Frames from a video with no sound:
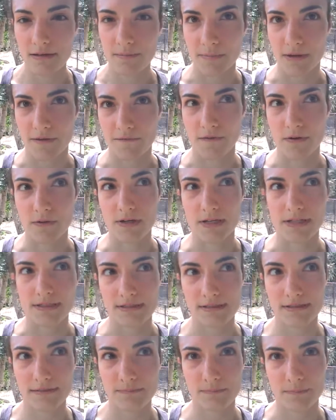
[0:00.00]
my
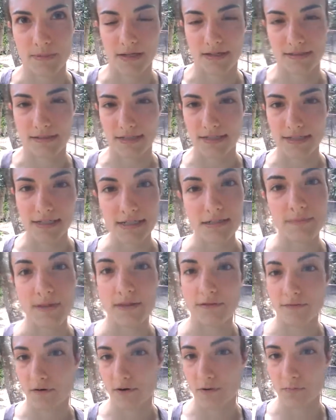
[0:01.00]
focus, because I need to be
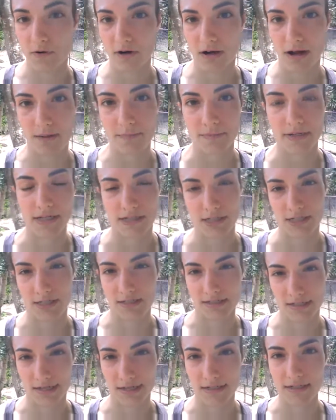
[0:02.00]
throwing more
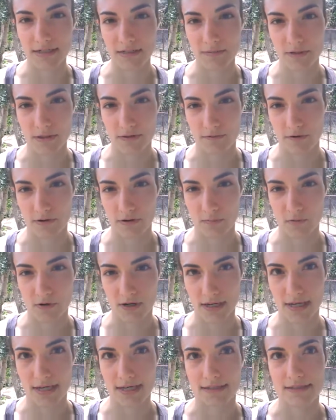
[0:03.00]
combinations and I need to be throwing more
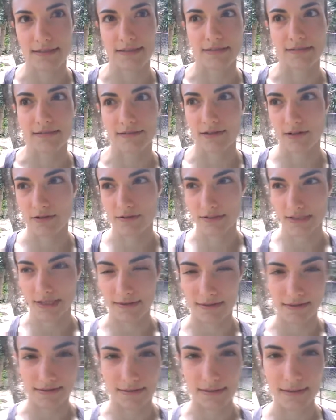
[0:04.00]
kicks, and, you know, it's
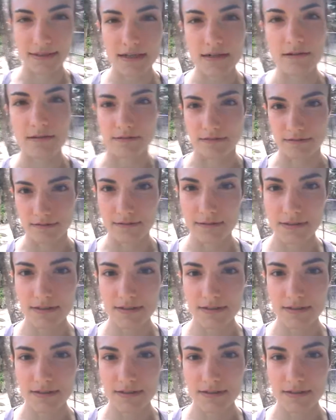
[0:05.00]
like these little